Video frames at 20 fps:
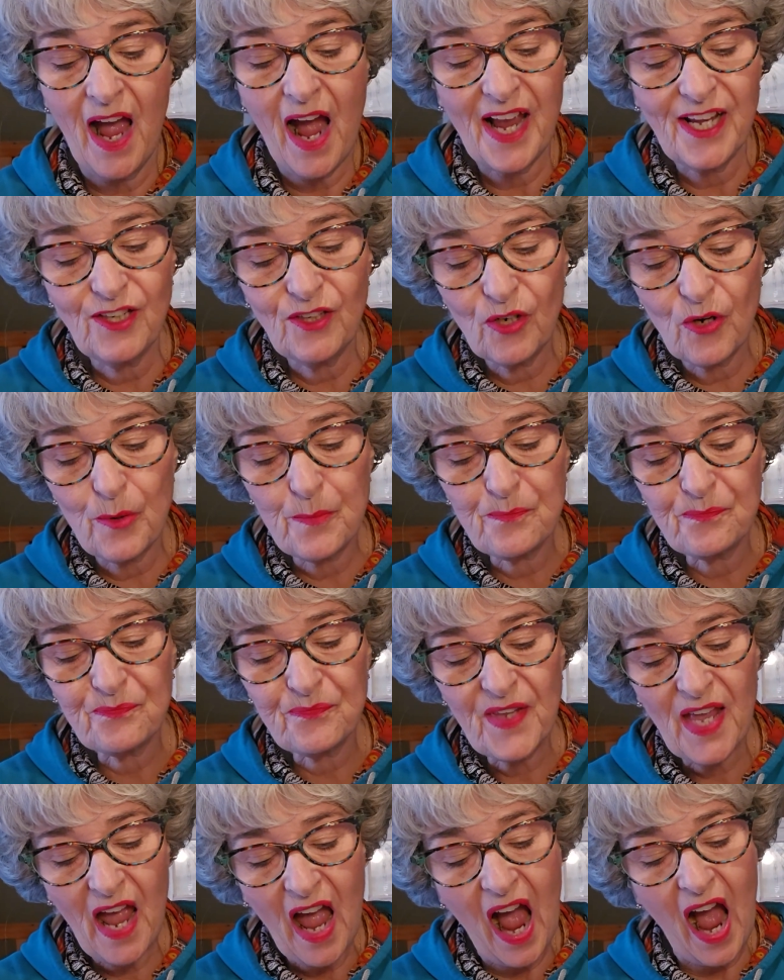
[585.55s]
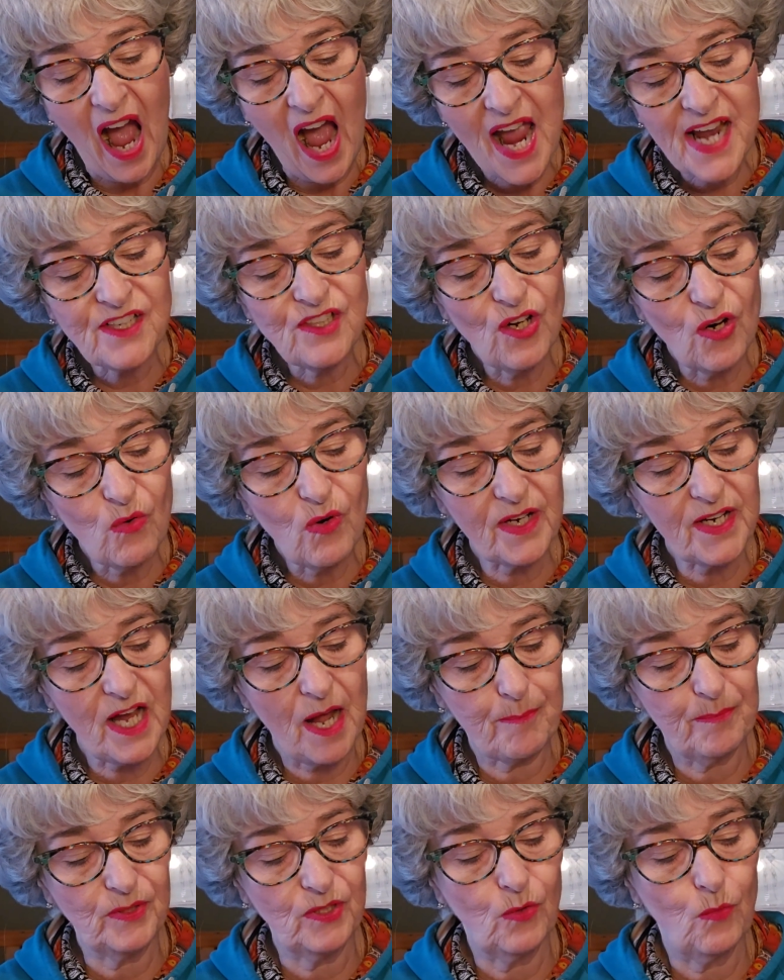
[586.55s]
You know, I know a
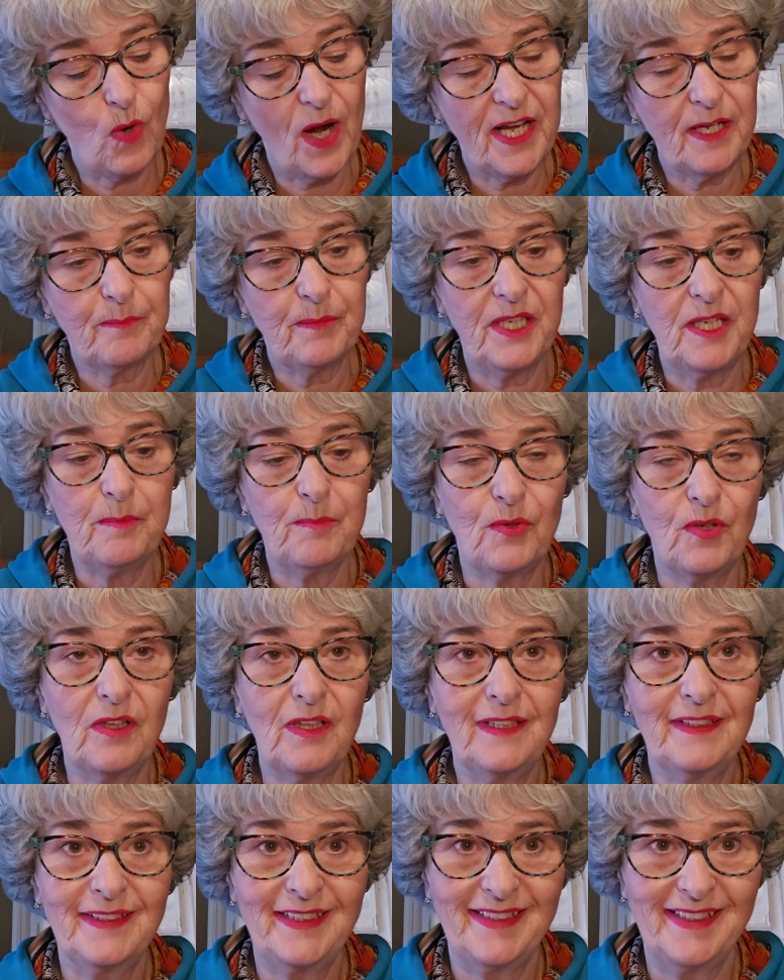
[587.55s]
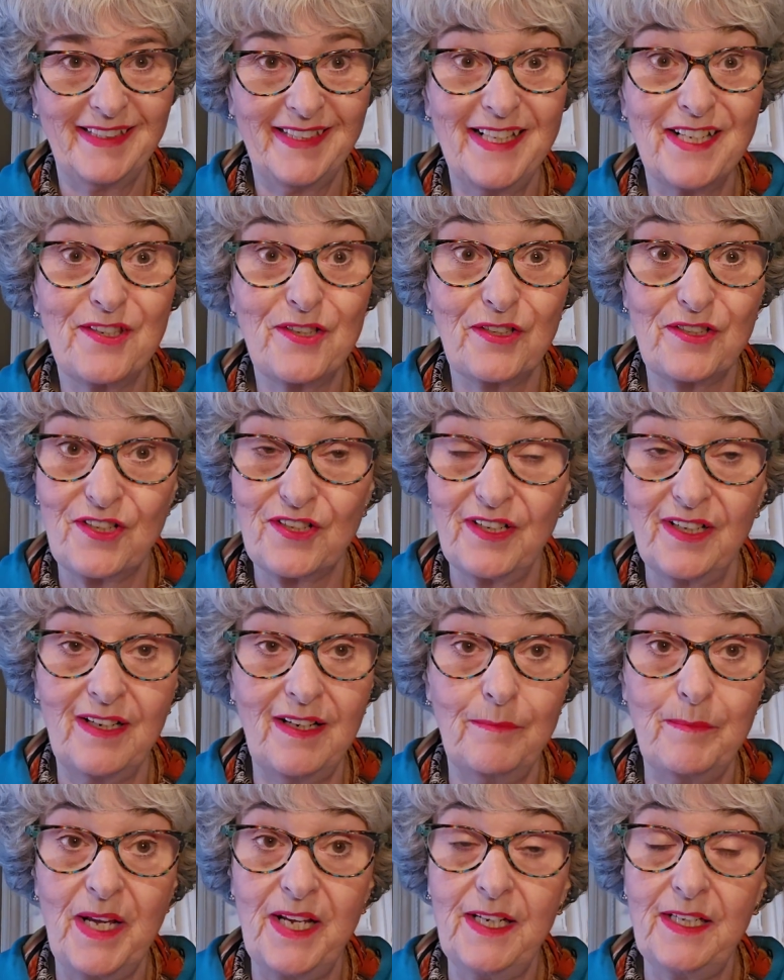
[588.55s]
couple of white people. This is going
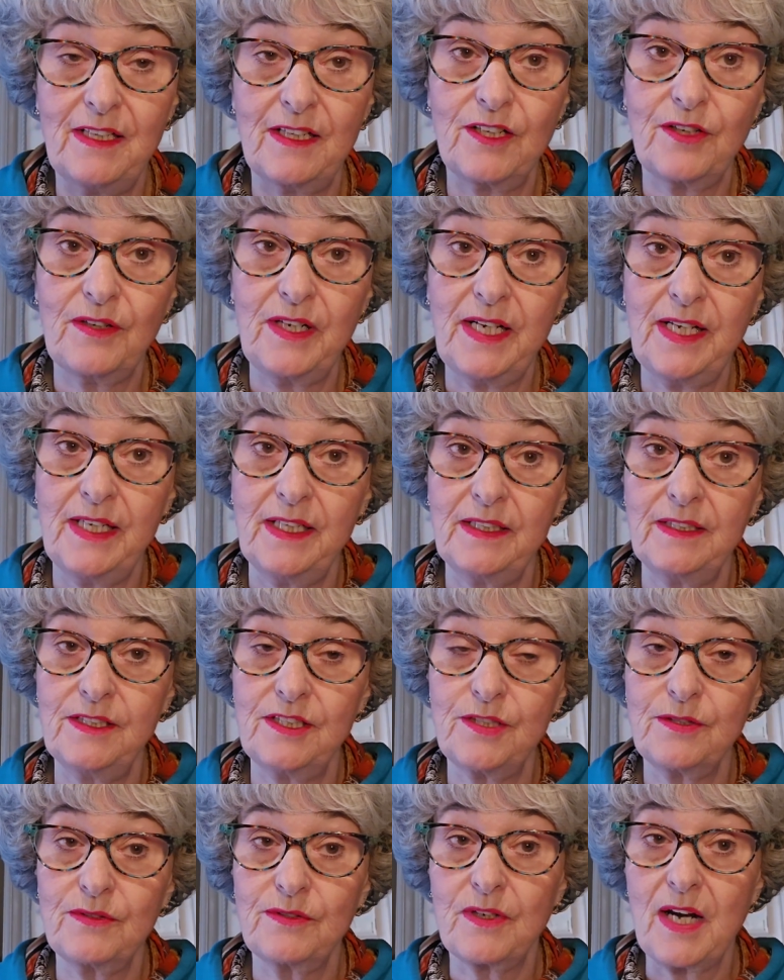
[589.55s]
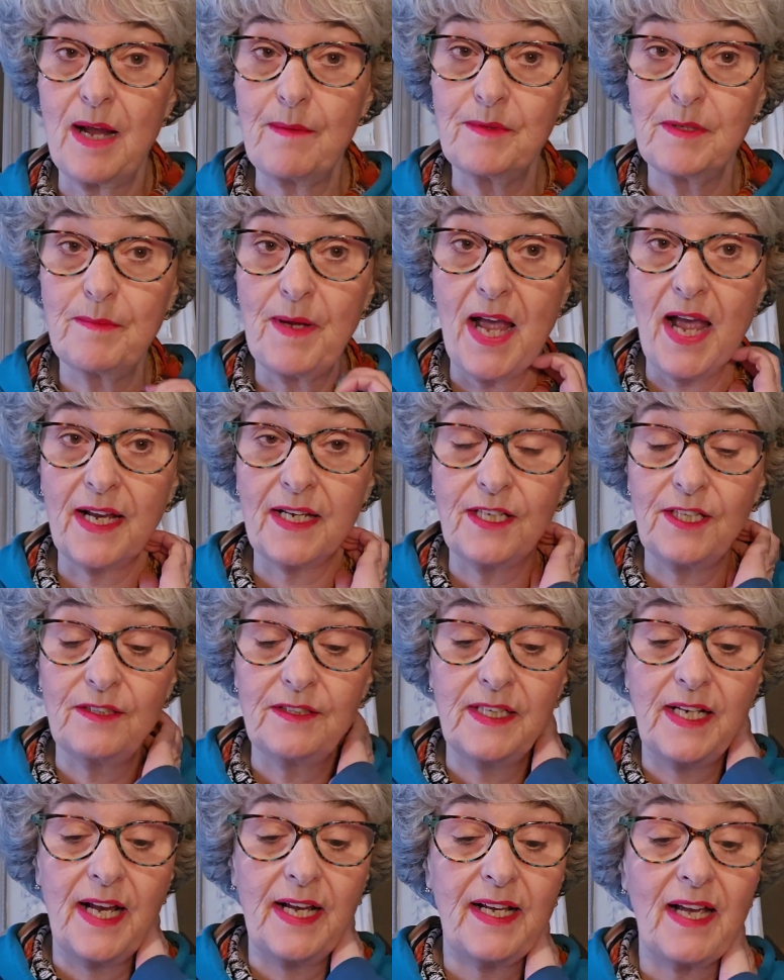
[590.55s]
to make you cringe. Grab the back of your
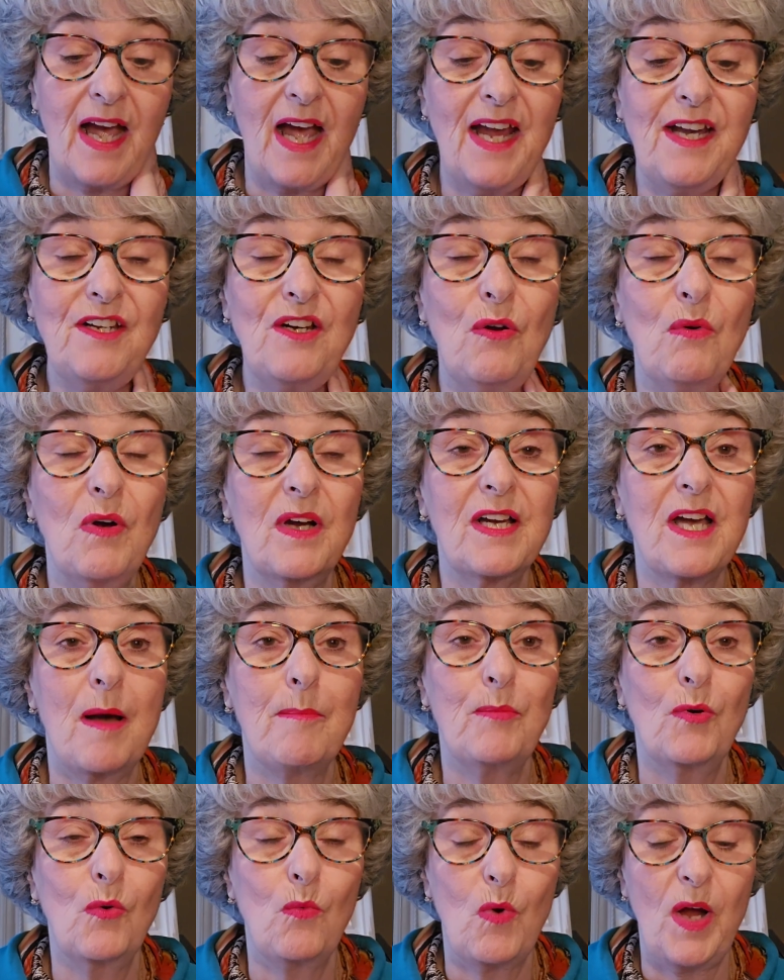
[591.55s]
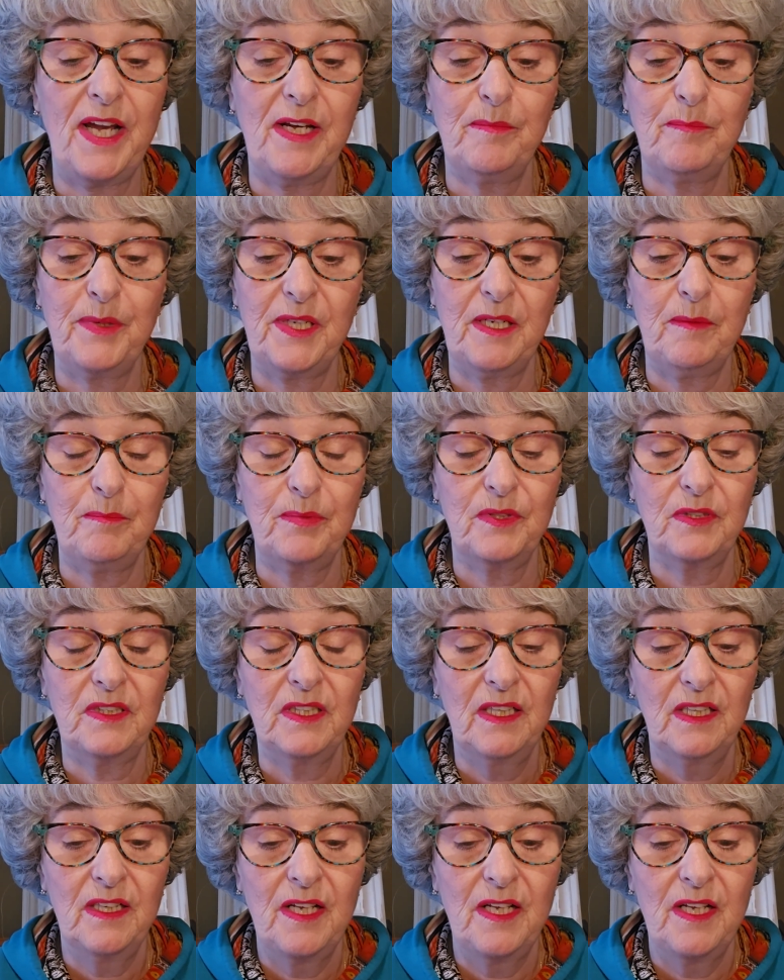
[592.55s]
neck. I know a couple white people